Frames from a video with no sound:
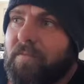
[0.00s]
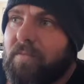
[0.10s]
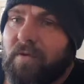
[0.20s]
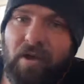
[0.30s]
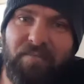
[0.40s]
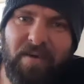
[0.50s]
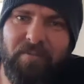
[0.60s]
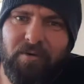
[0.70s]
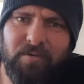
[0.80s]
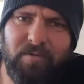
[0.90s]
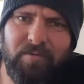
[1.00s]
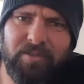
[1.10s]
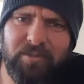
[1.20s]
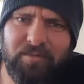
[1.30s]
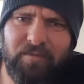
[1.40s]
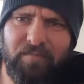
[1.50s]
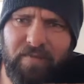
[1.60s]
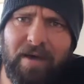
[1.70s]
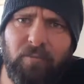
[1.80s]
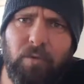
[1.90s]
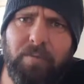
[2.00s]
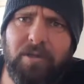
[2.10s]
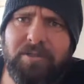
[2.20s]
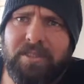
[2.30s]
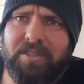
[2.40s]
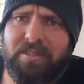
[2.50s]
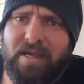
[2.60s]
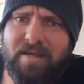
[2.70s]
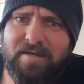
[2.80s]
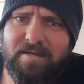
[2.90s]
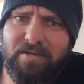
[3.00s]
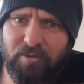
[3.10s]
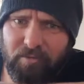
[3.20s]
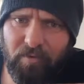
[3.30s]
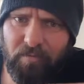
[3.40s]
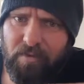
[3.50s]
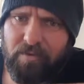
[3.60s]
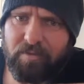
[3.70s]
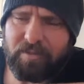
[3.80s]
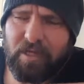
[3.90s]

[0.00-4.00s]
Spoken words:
low-fat milk, which is far more processed than your normal milk.